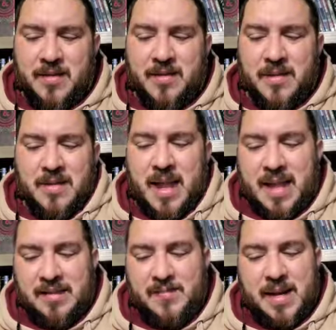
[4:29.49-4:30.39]
Other than the
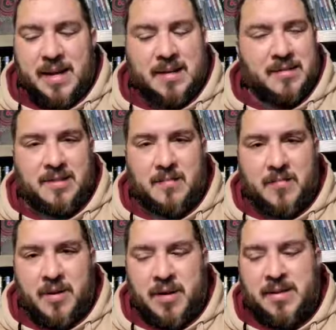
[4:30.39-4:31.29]
Hexblade and some
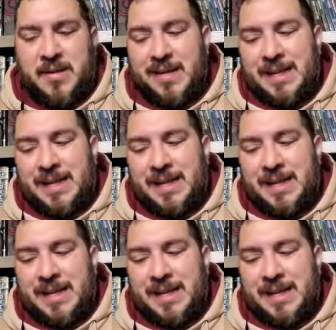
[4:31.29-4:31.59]
bards,